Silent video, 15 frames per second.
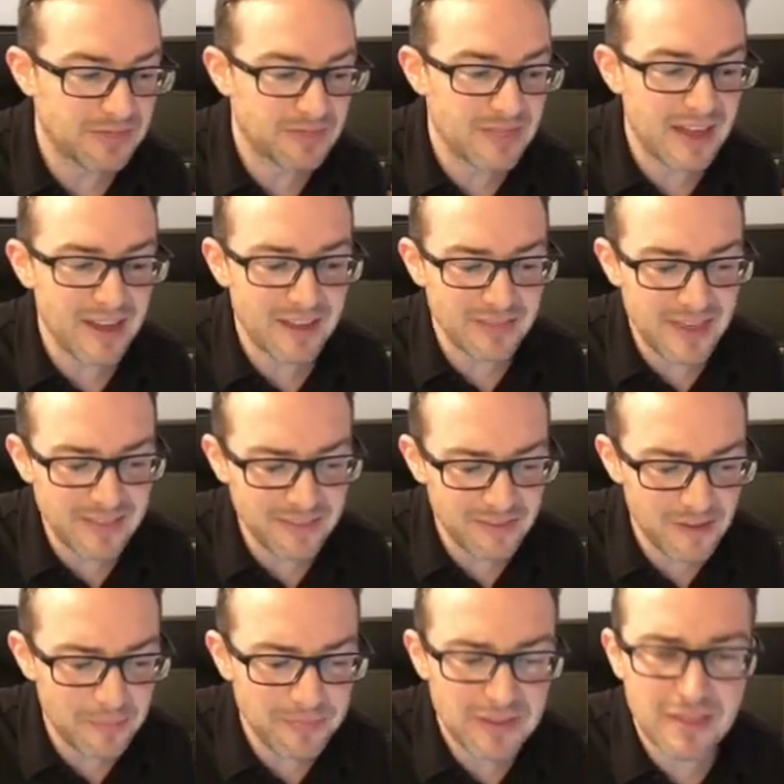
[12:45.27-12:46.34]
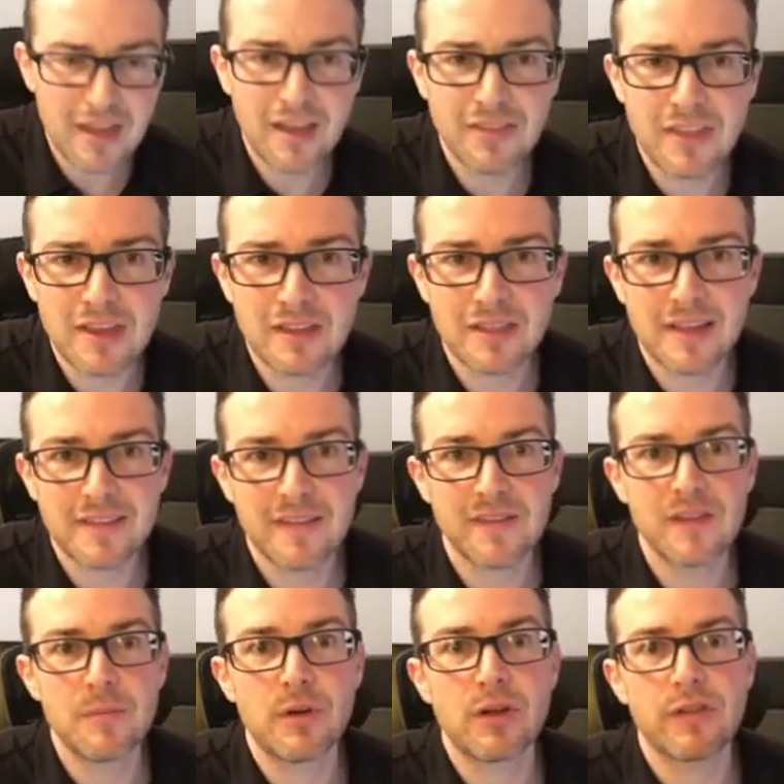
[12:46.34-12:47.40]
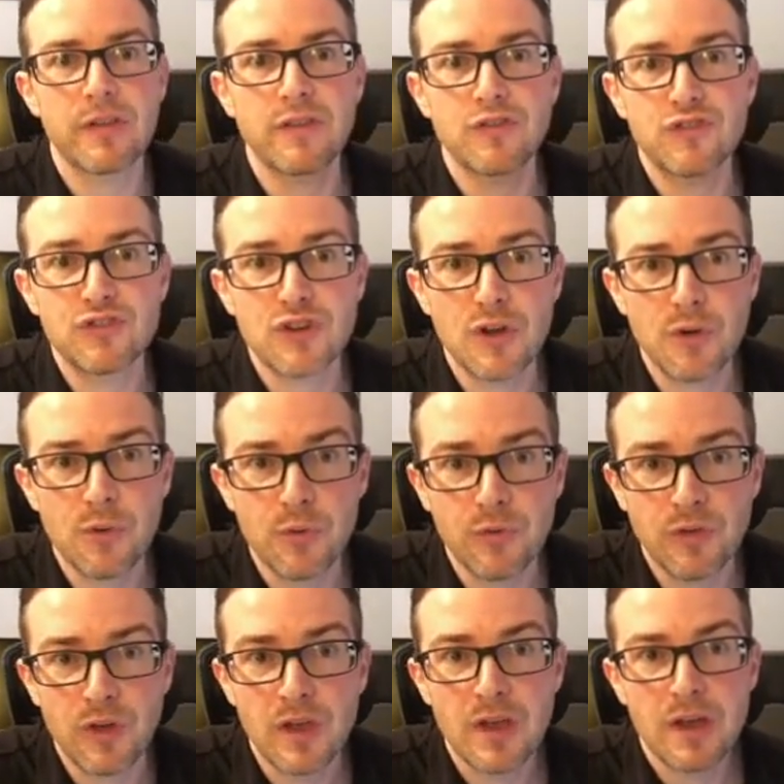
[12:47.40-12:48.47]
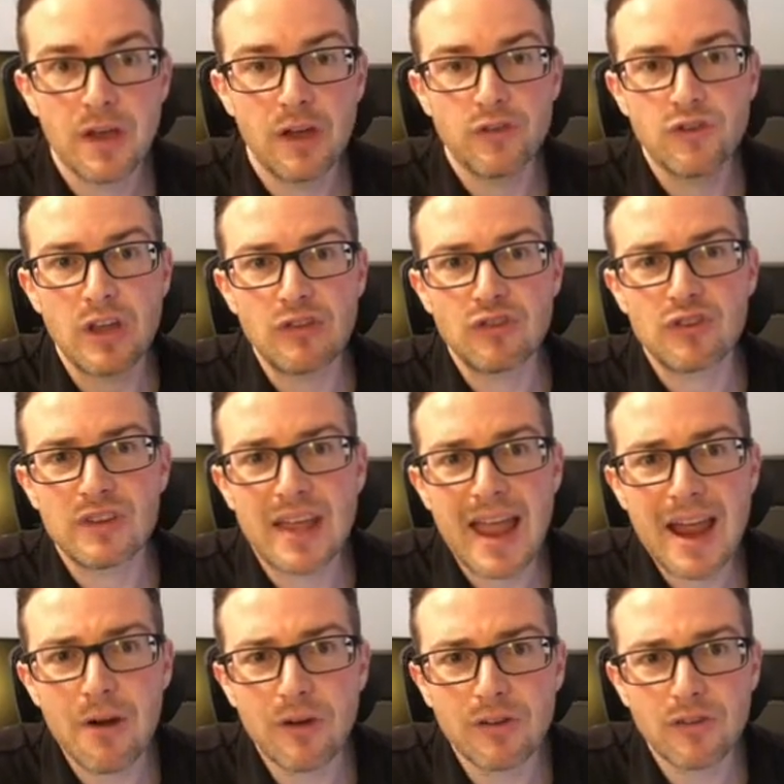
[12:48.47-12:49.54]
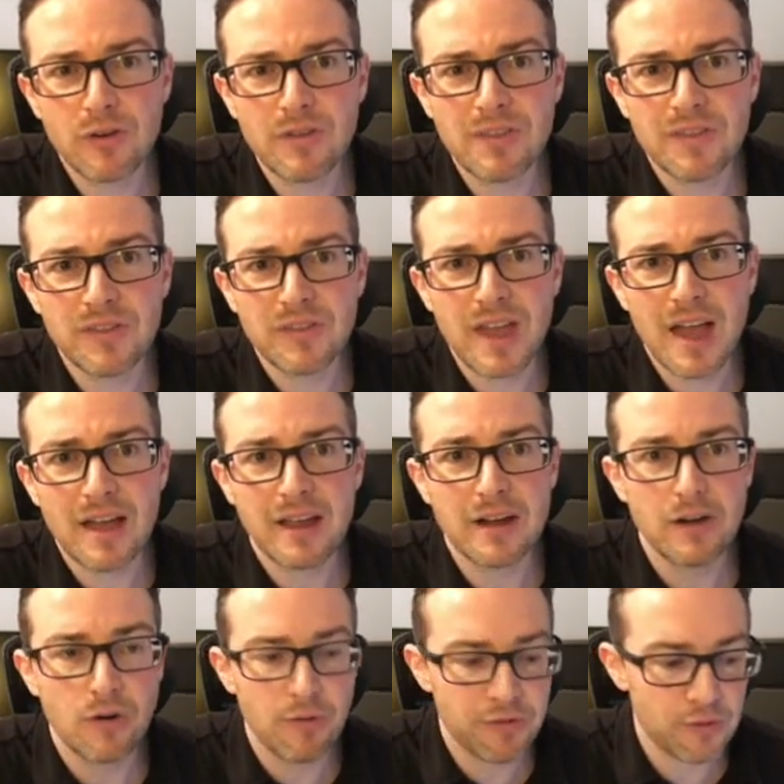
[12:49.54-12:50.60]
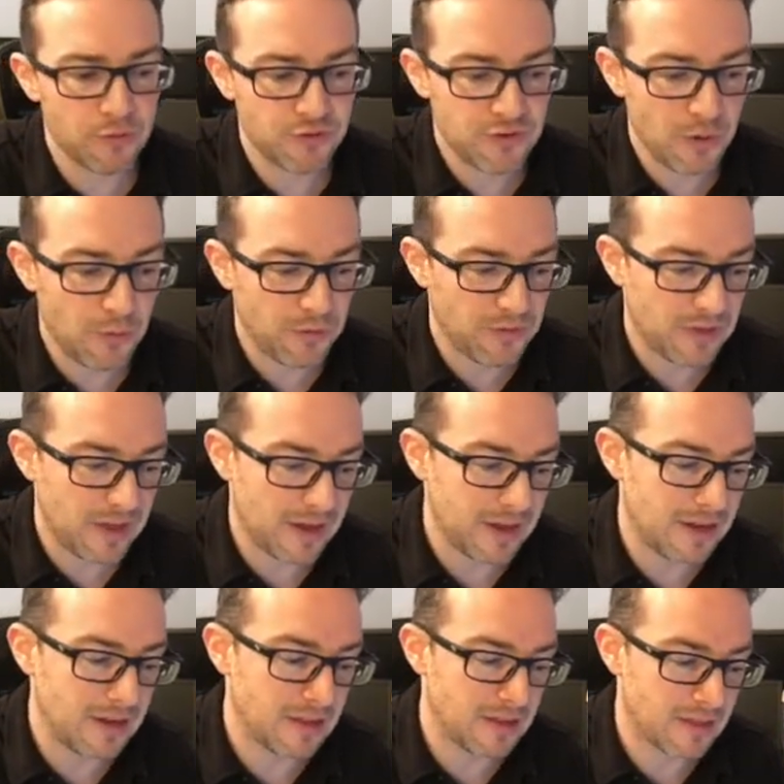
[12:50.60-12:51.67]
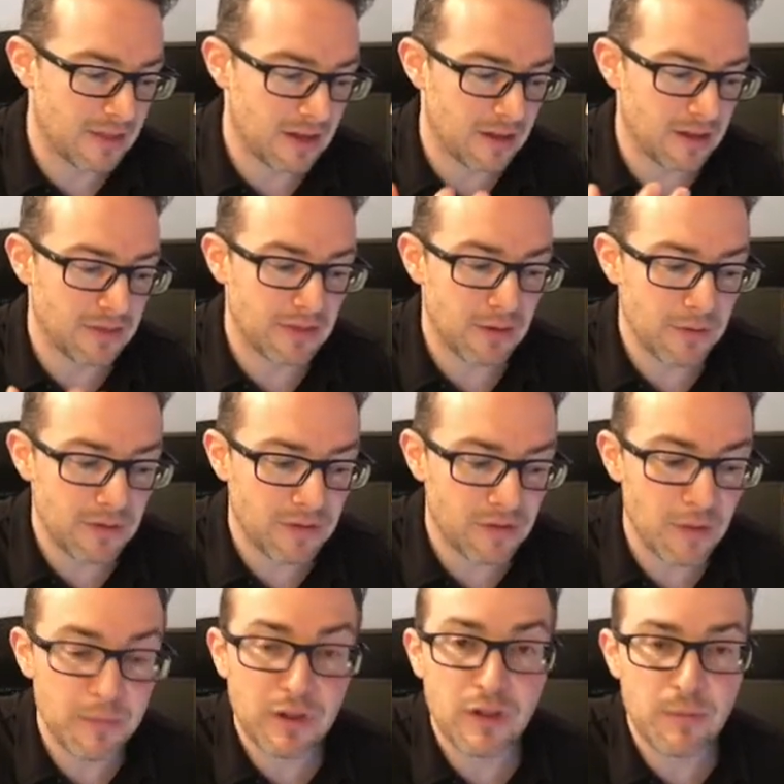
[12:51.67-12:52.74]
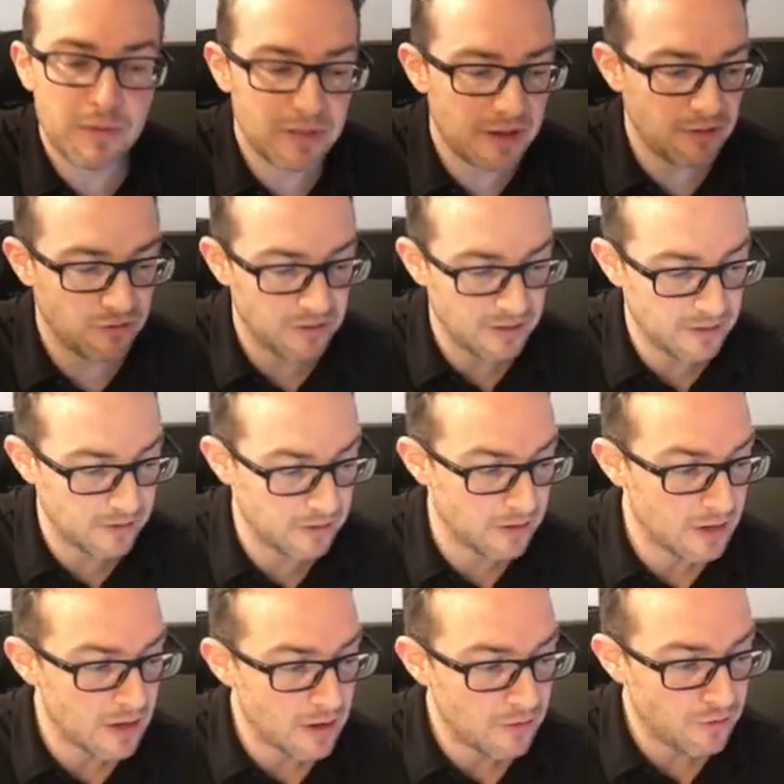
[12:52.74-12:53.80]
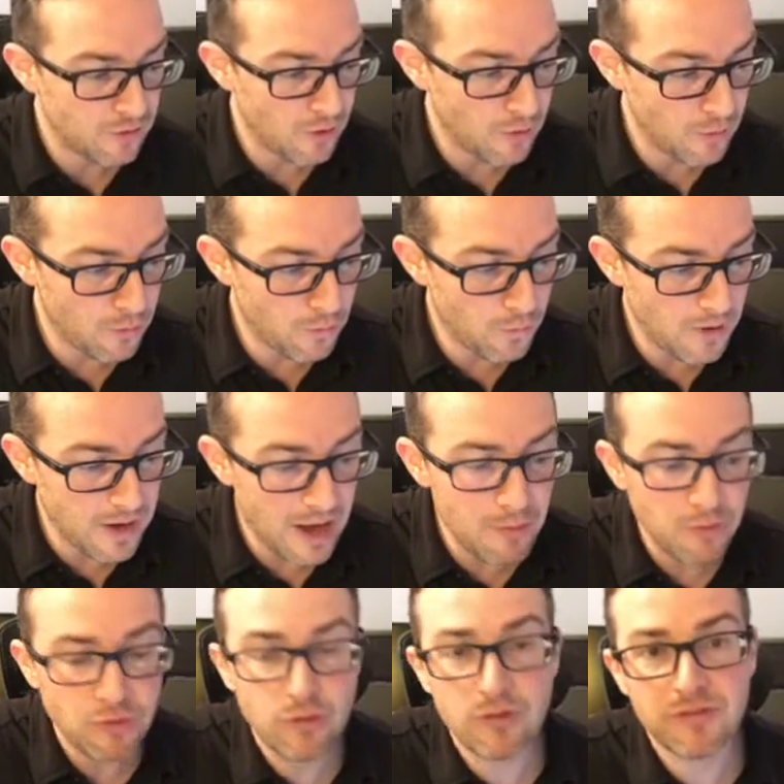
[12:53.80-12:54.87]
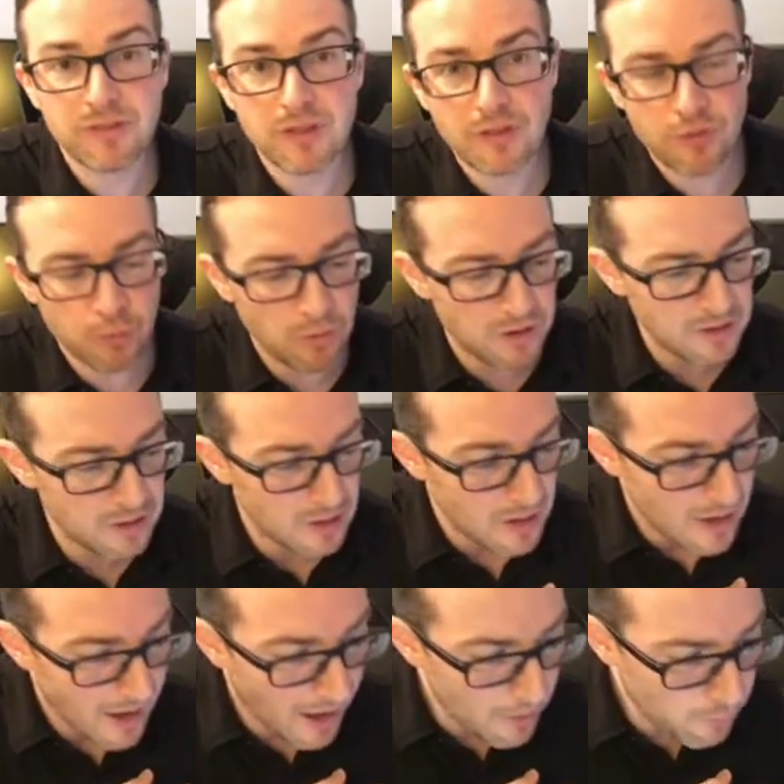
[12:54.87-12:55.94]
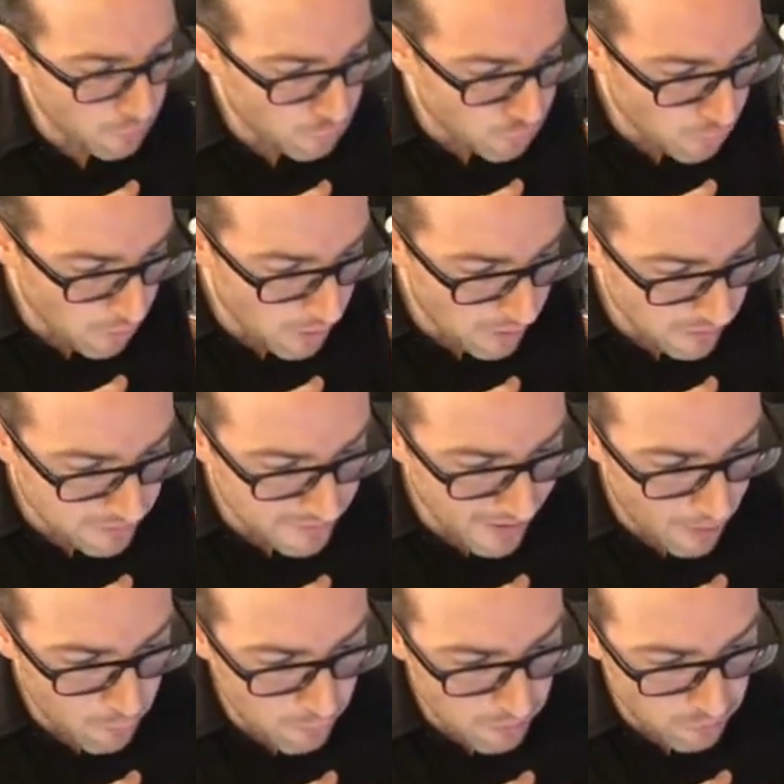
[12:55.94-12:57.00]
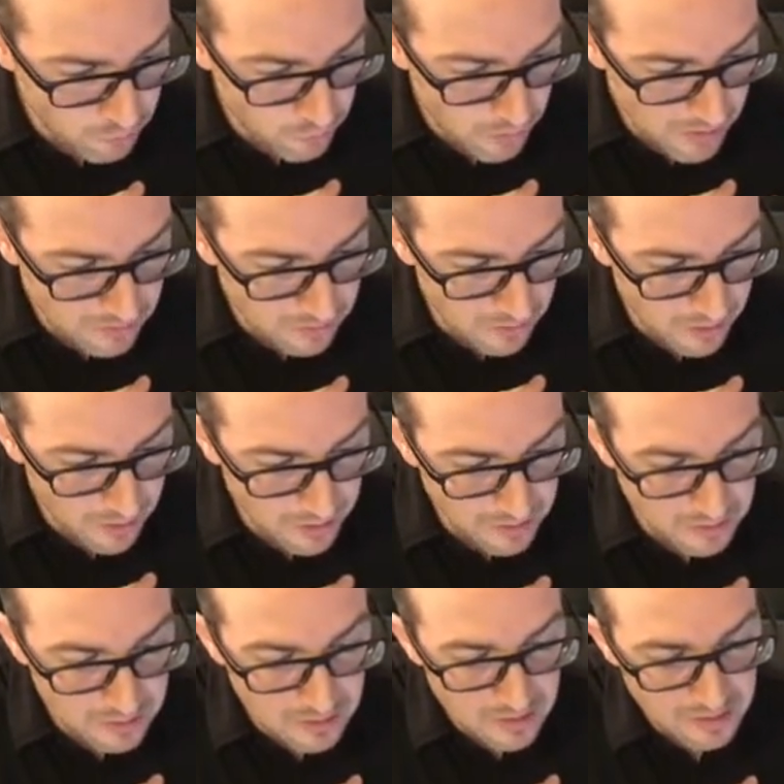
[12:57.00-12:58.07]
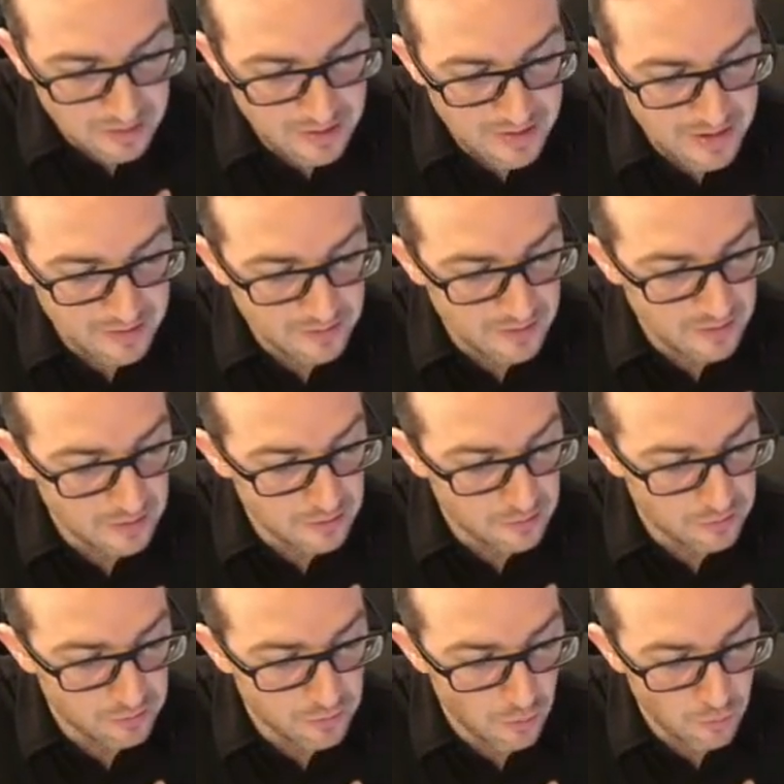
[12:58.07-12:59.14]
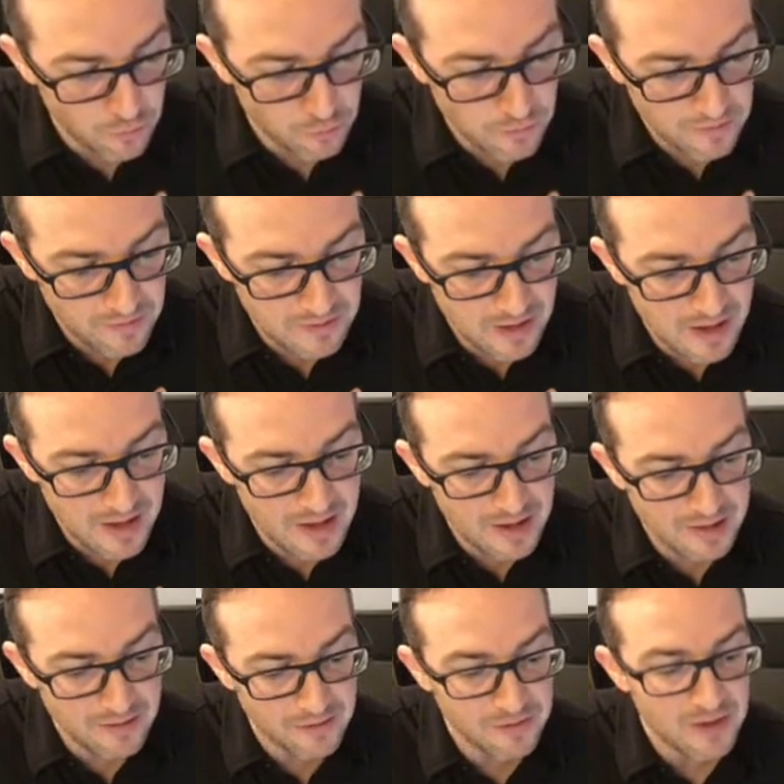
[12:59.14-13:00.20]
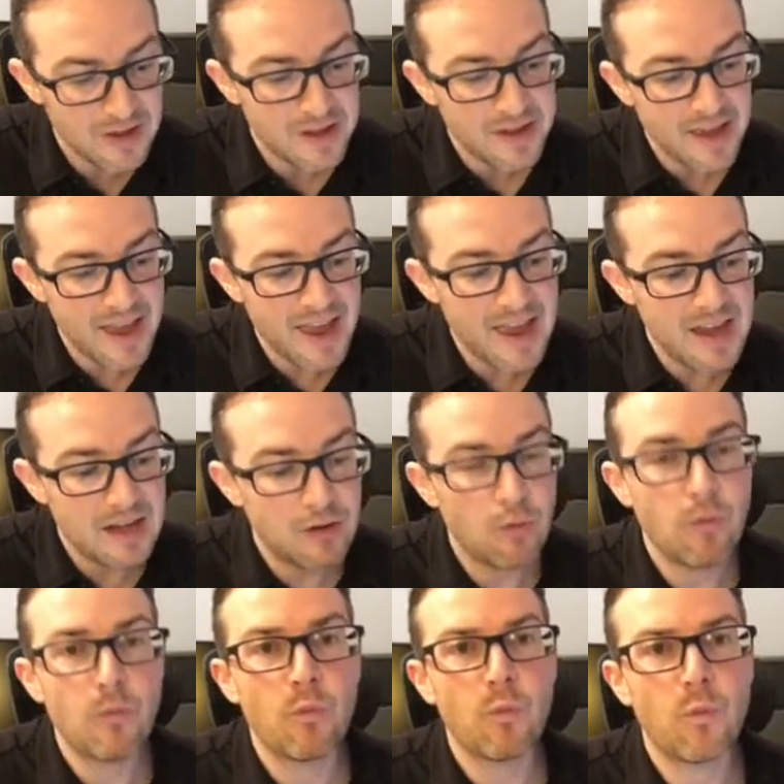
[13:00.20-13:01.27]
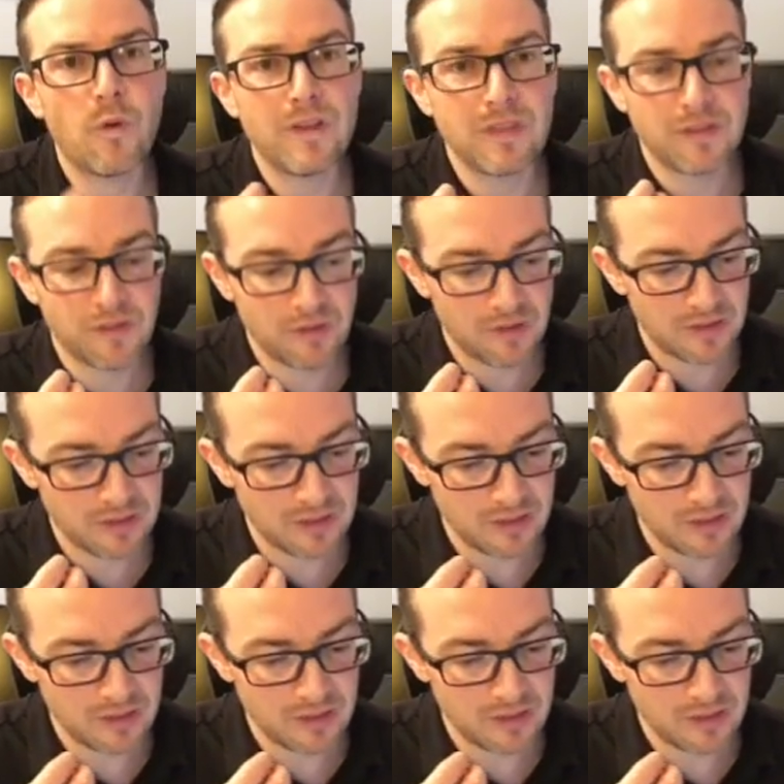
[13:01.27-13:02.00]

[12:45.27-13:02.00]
That's something that you like to see because it shows a change in character in the stock, and it also shows that there is some accumulation here. So what I would do for this one, I would draw a downward trend line connecting those recent highs, and once